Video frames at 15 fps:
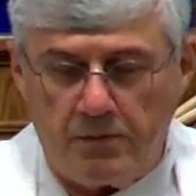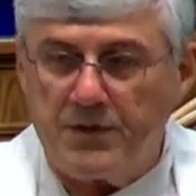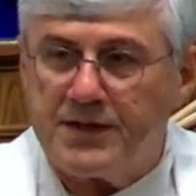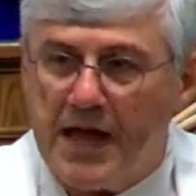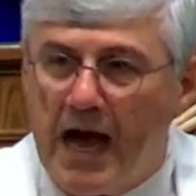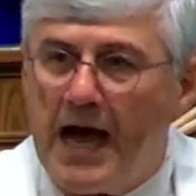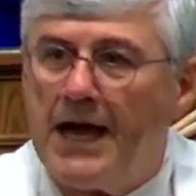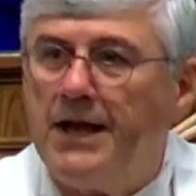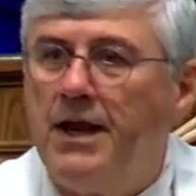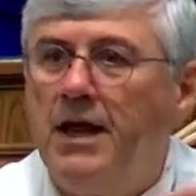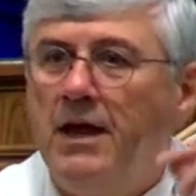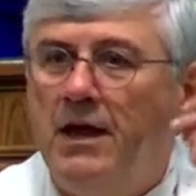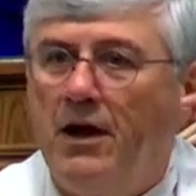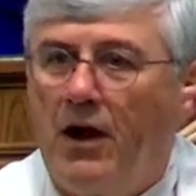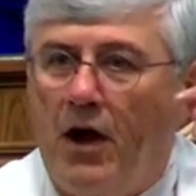With
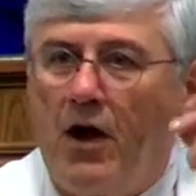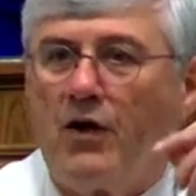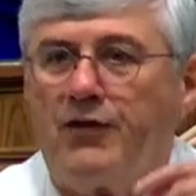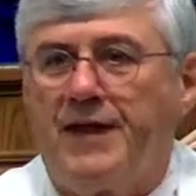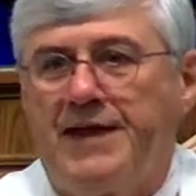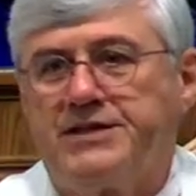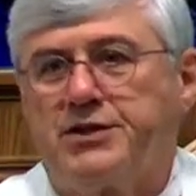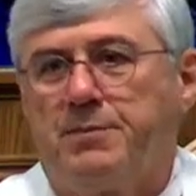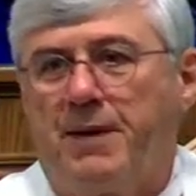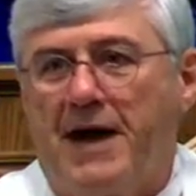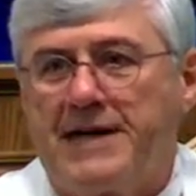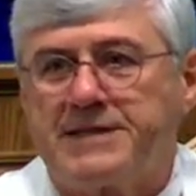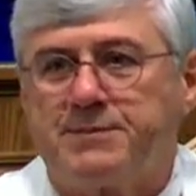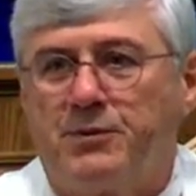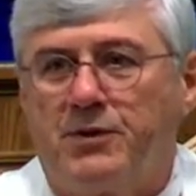God, all things are
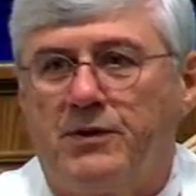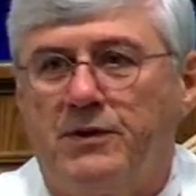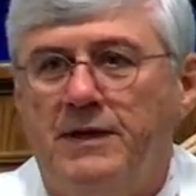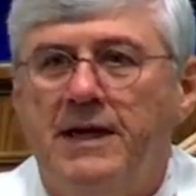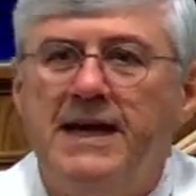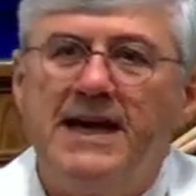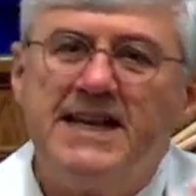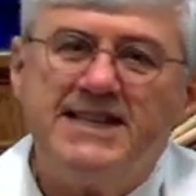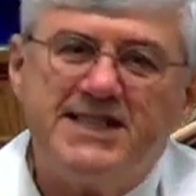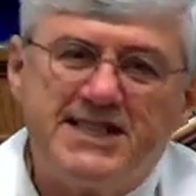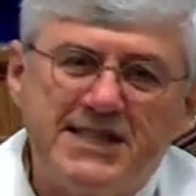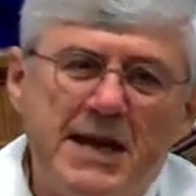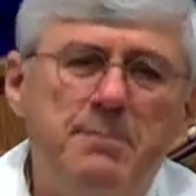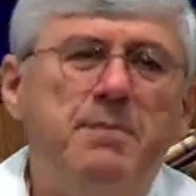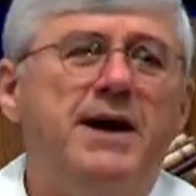possible. And
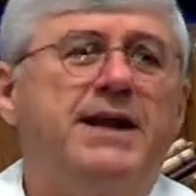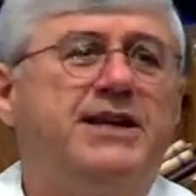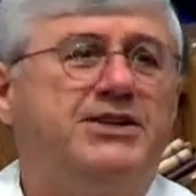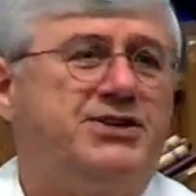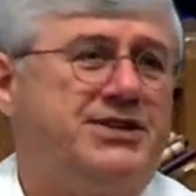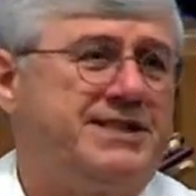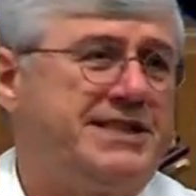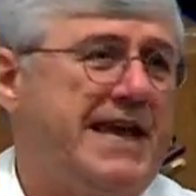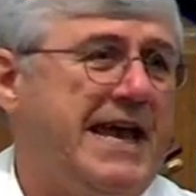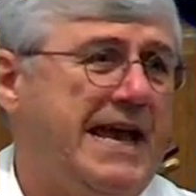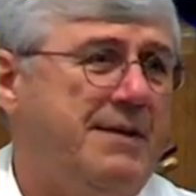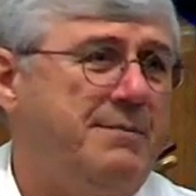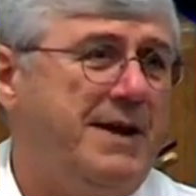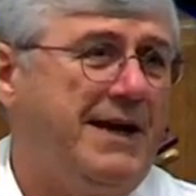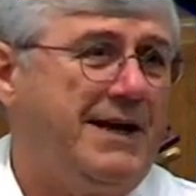somebody should
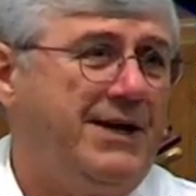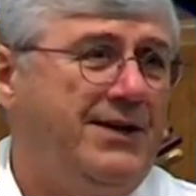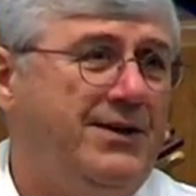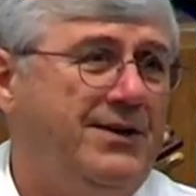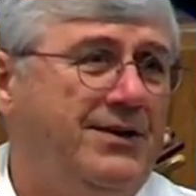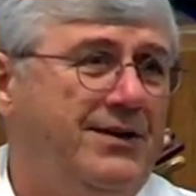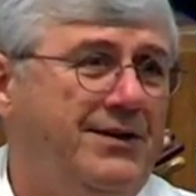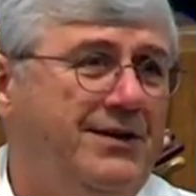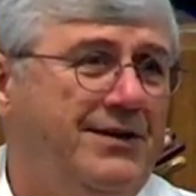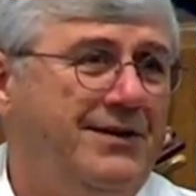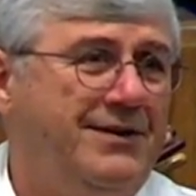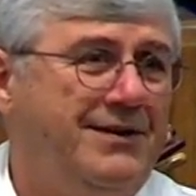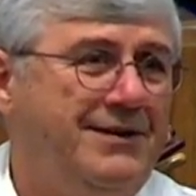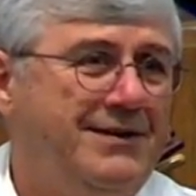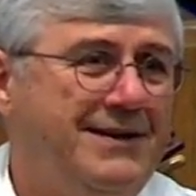say amen,
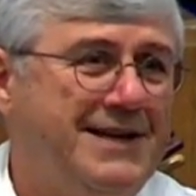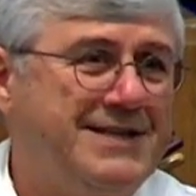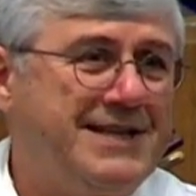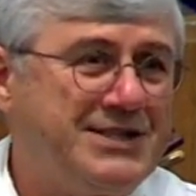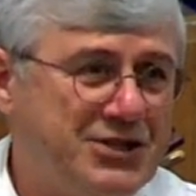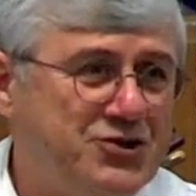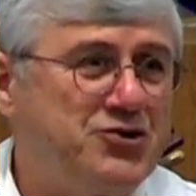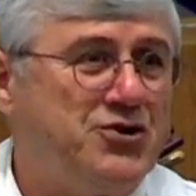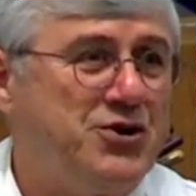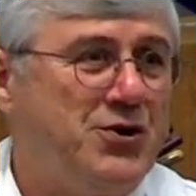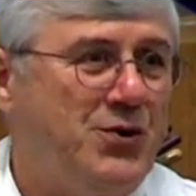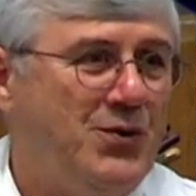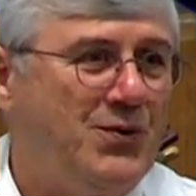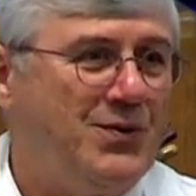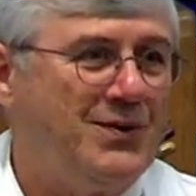because it's
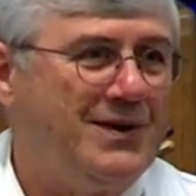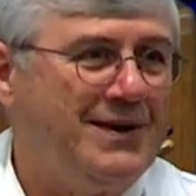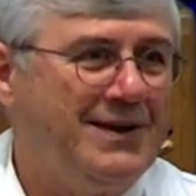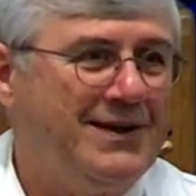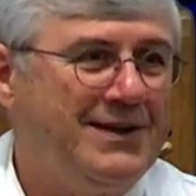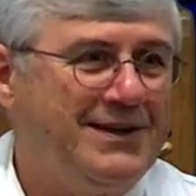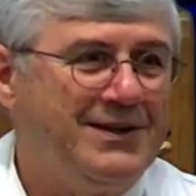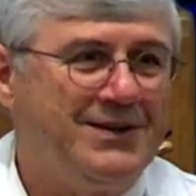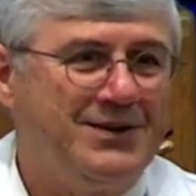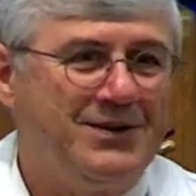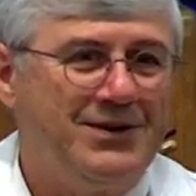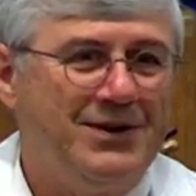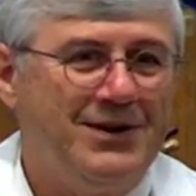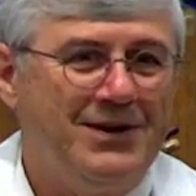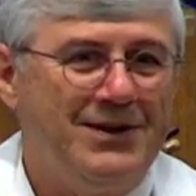true.
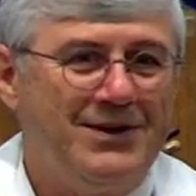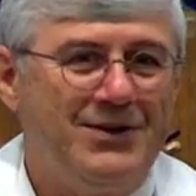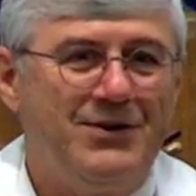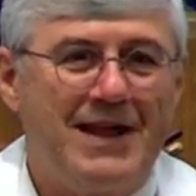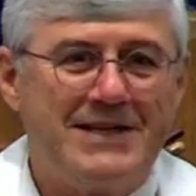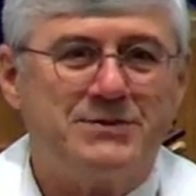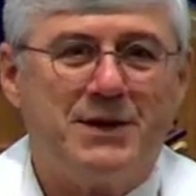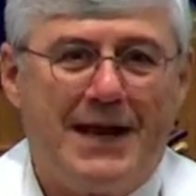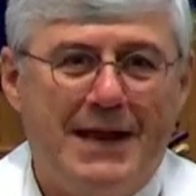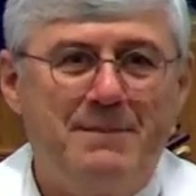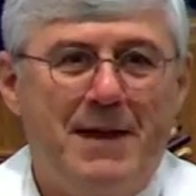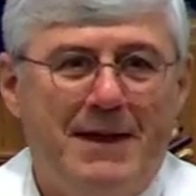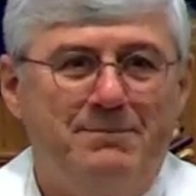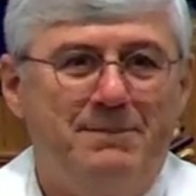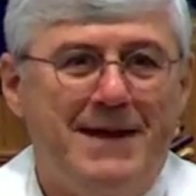You know, that's what
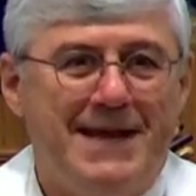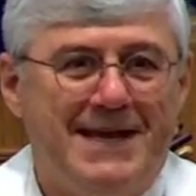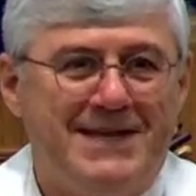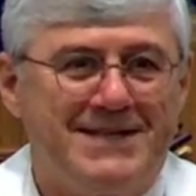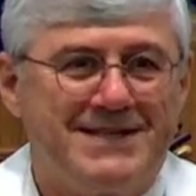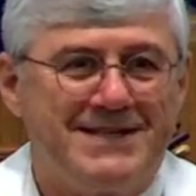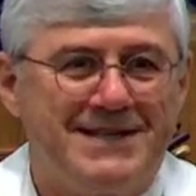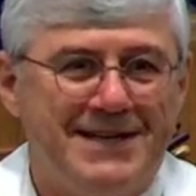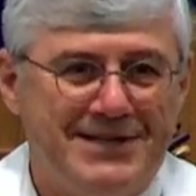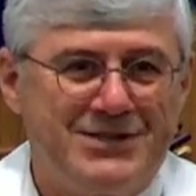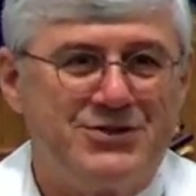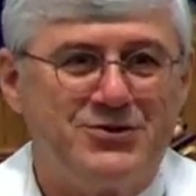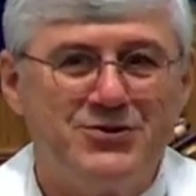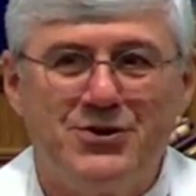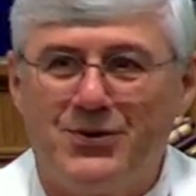amen means.
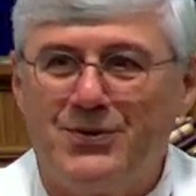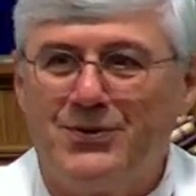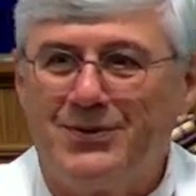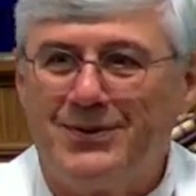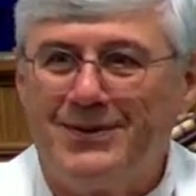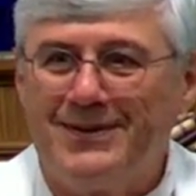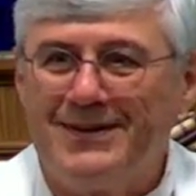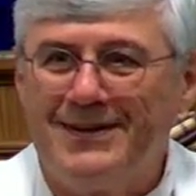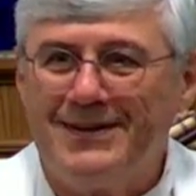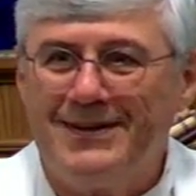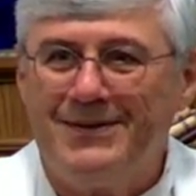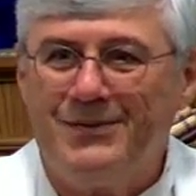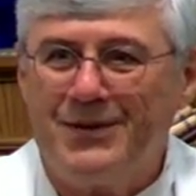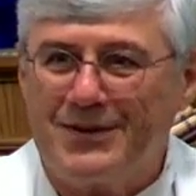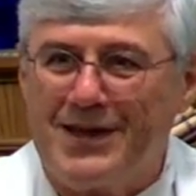It's true.
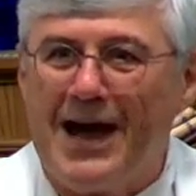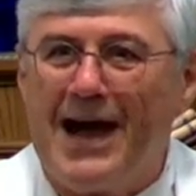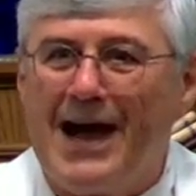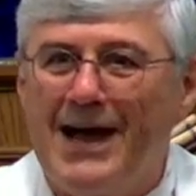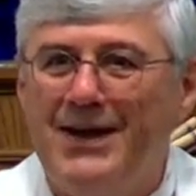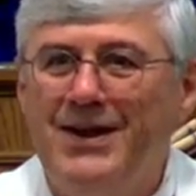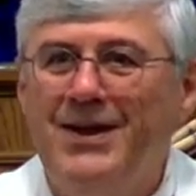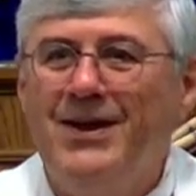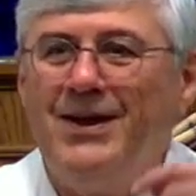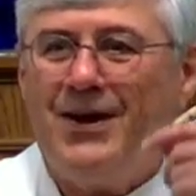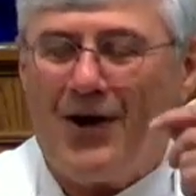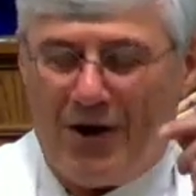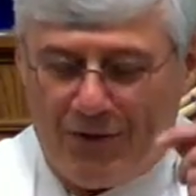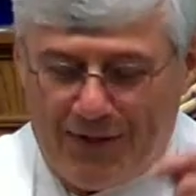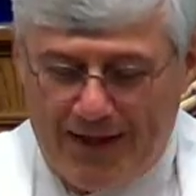With God,
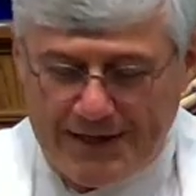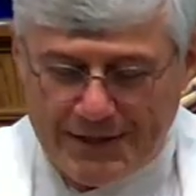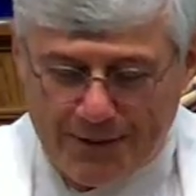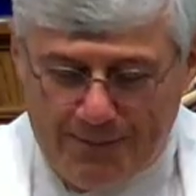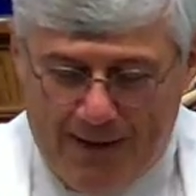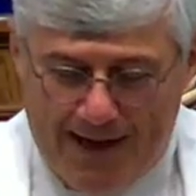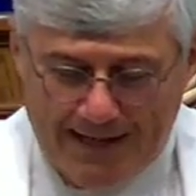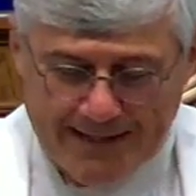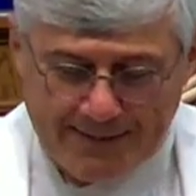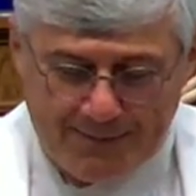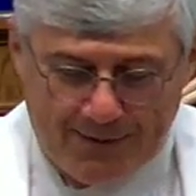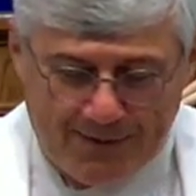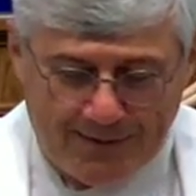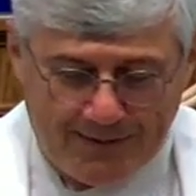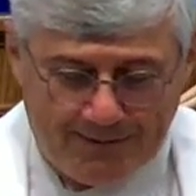all things are
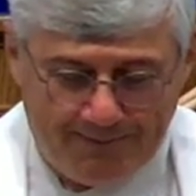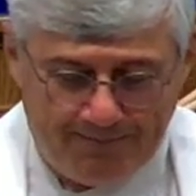possible.